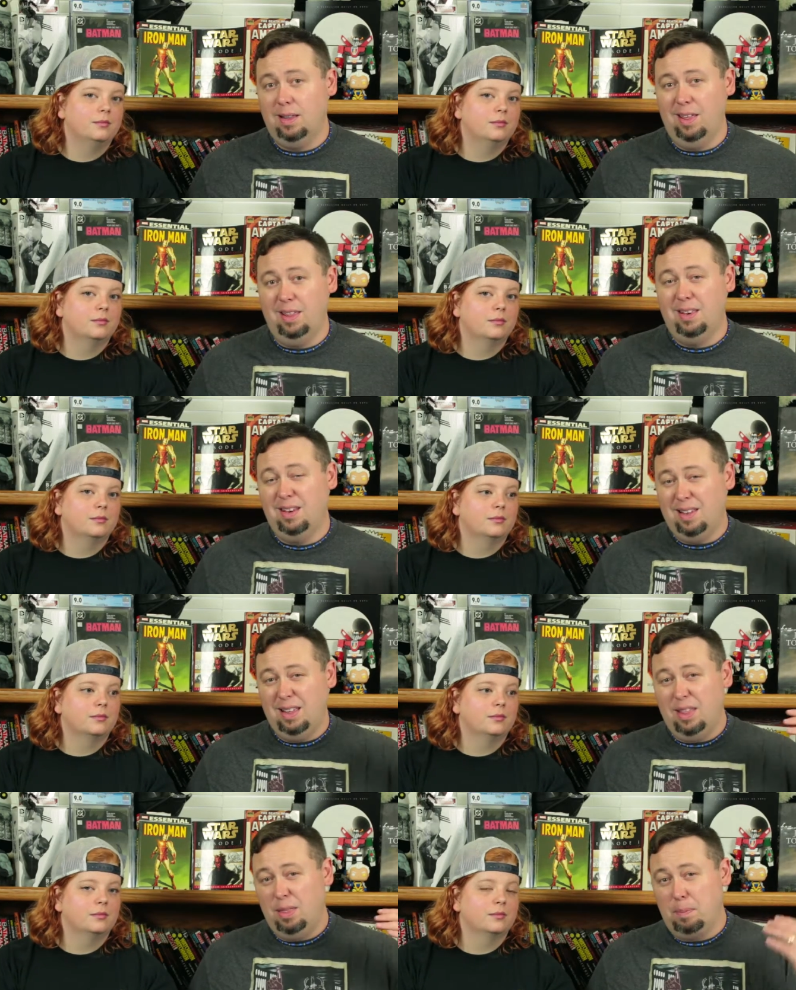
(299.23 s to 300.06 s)
Speaker 1: that
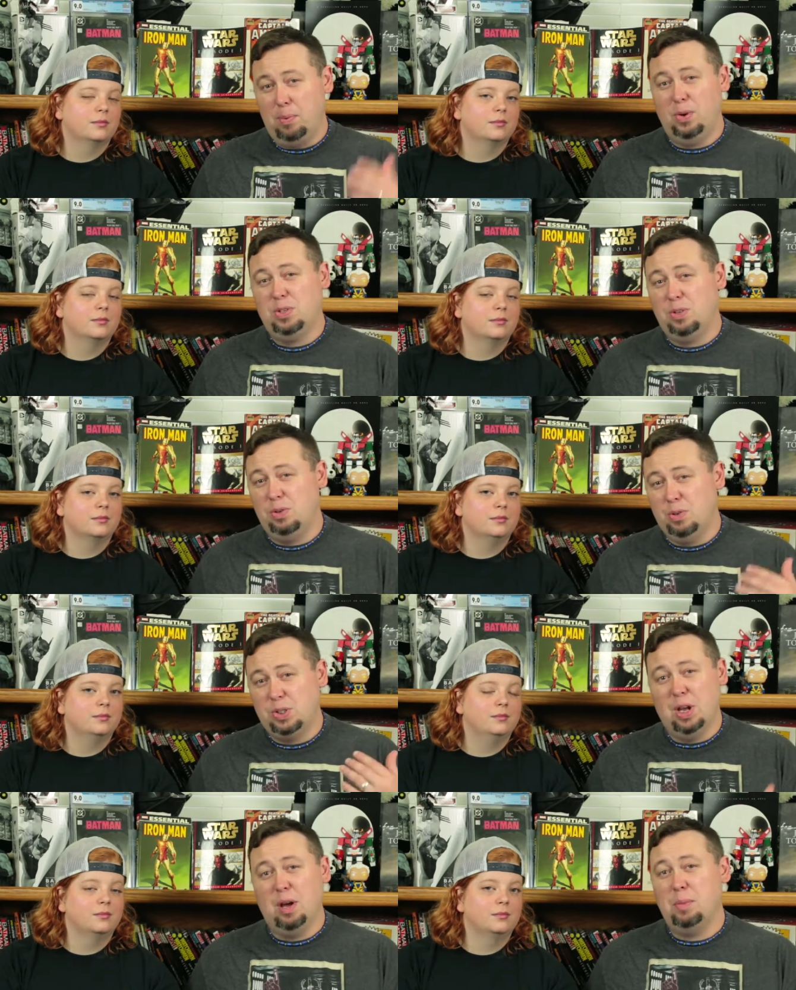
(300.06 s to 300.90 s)
The person who
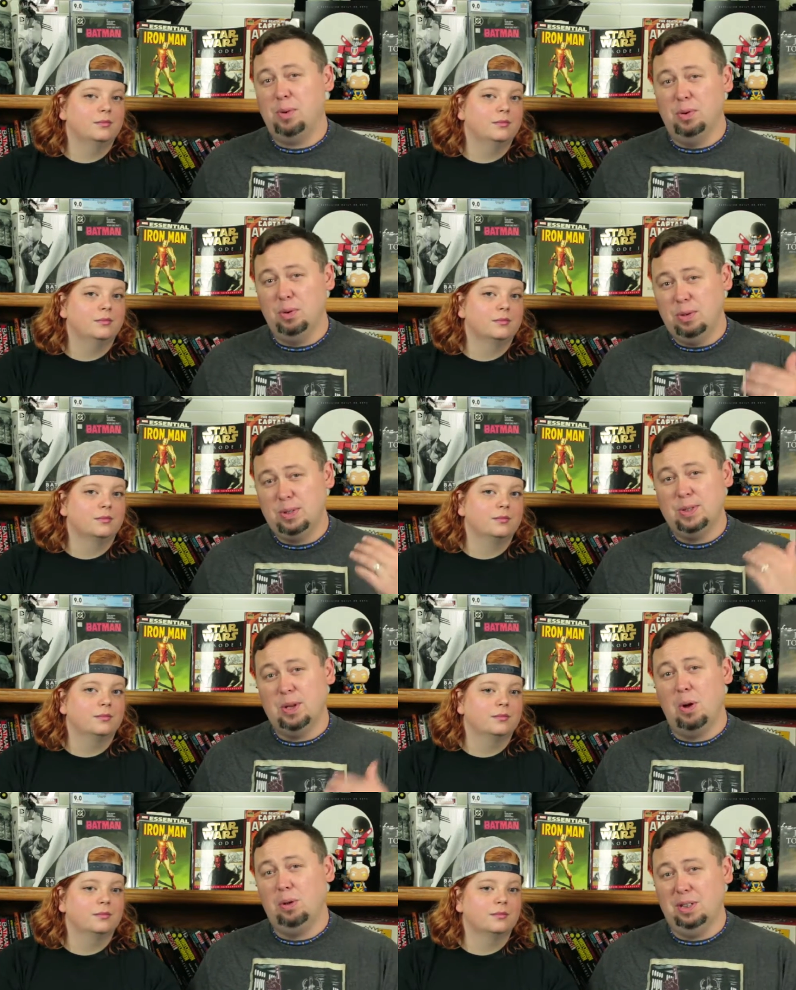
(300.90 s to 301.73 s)
is humble, who
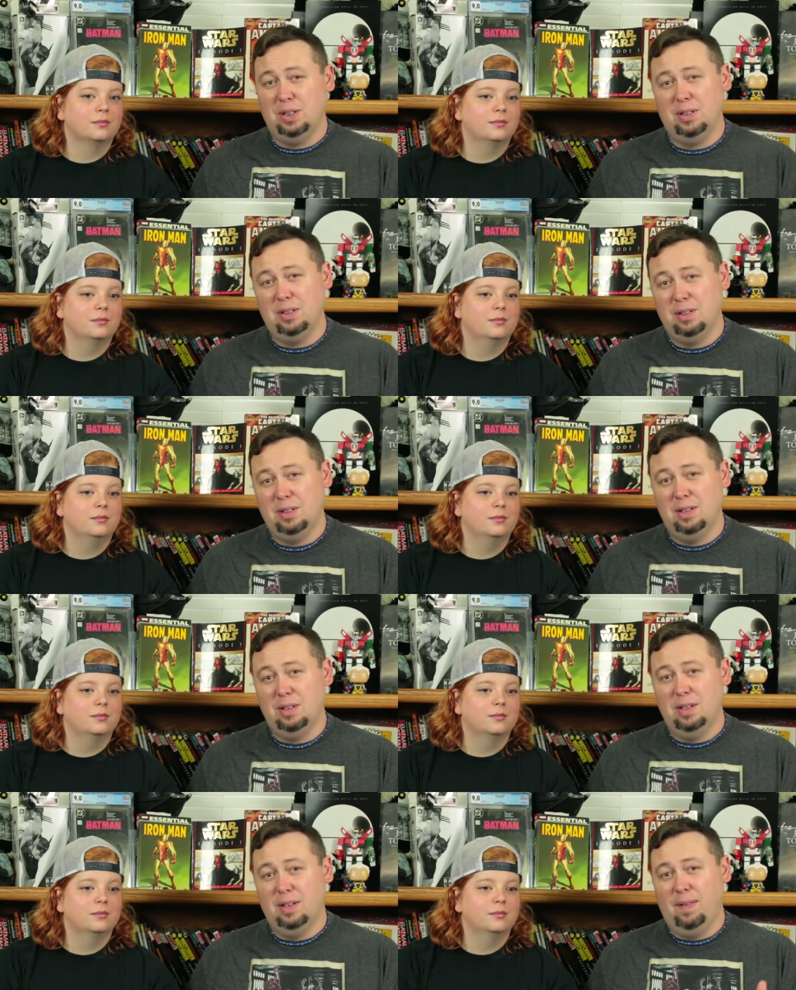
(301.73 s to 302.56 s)
is lowly,
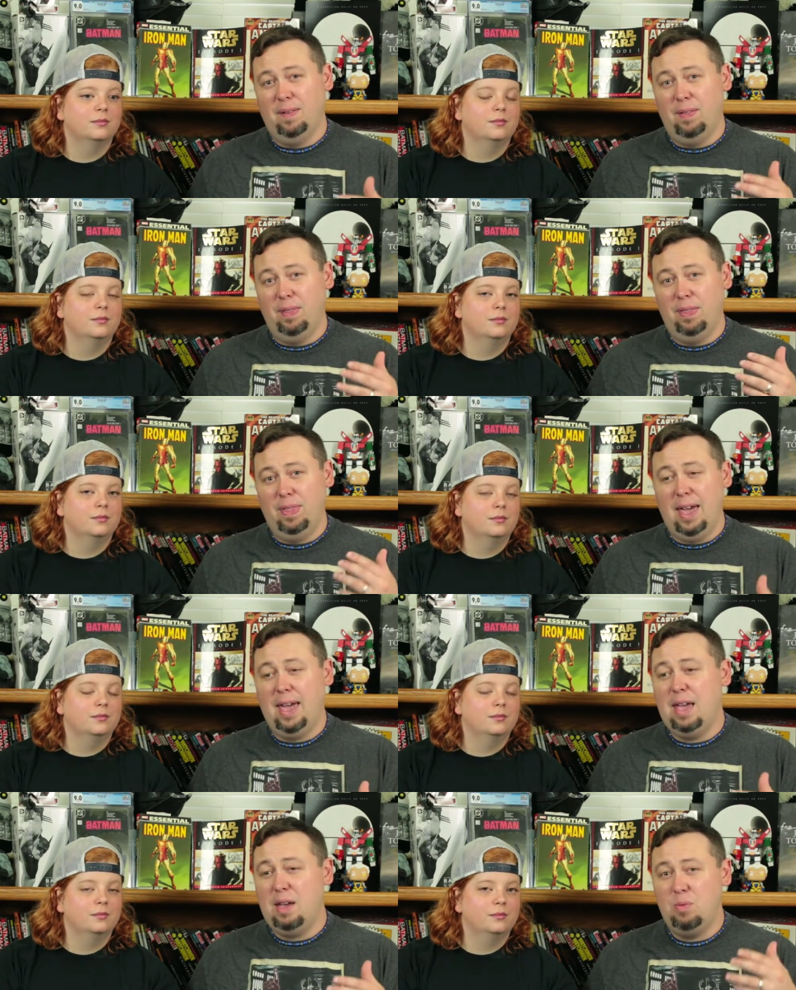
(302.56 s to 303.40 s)

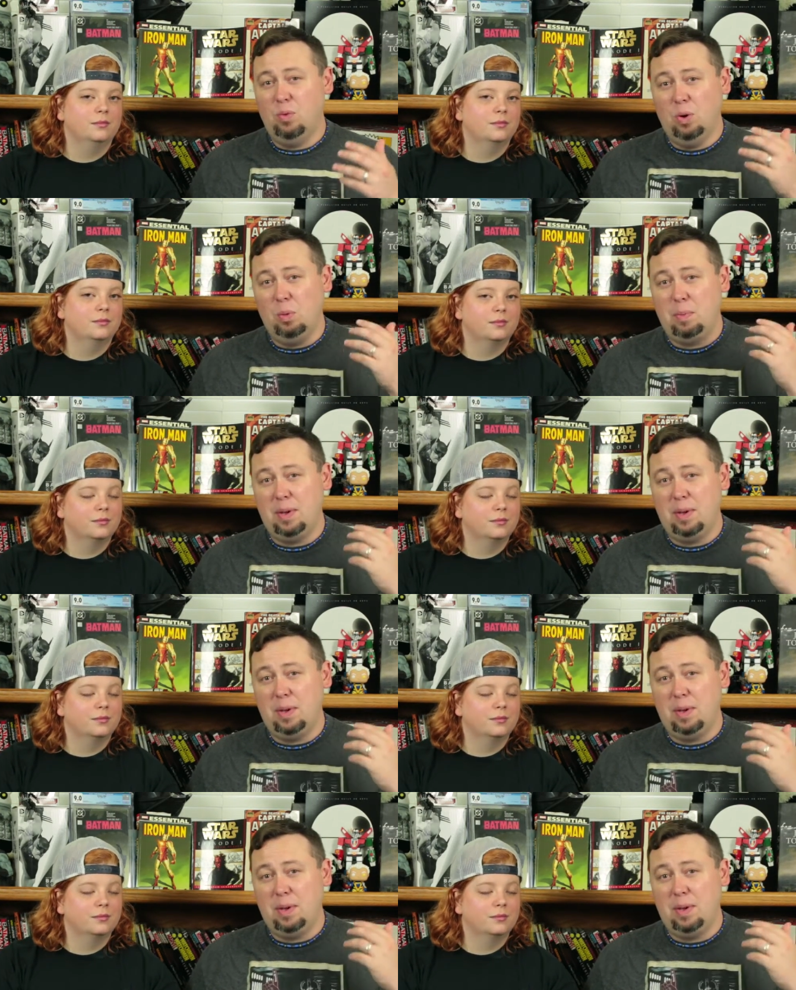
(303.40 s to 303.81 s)
they will